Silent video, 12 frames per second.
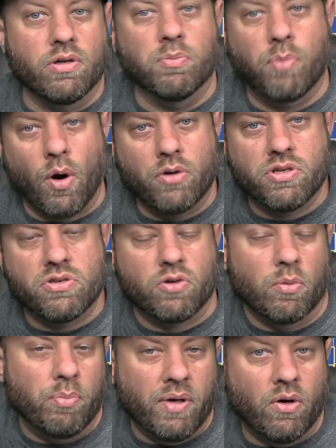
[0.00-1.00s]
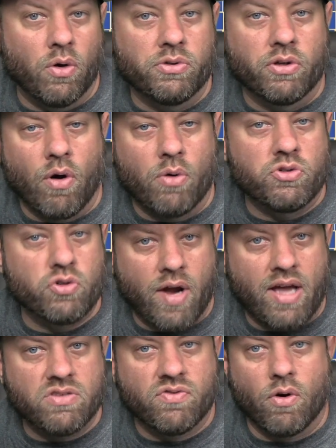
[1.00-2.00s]
purchase or build your own
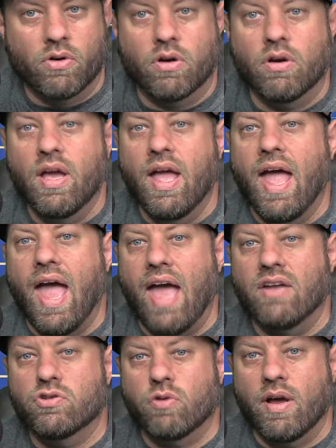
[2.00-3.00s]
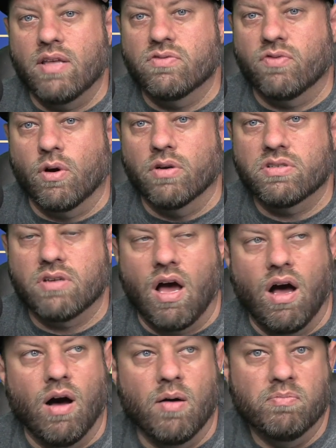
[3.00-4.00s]
transverter and transvert
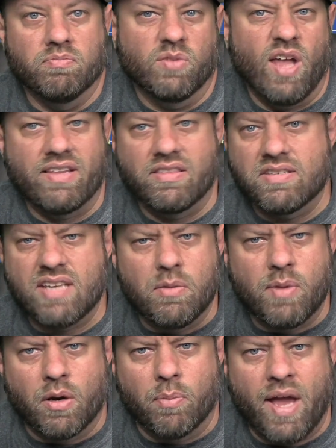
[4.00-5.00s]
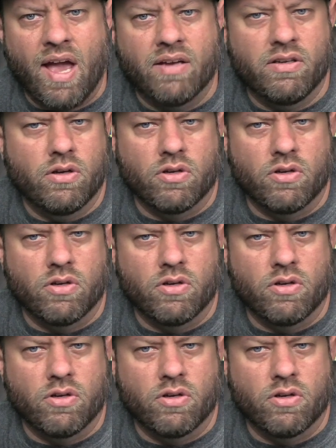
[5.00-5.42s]
um, like the 10 meter band.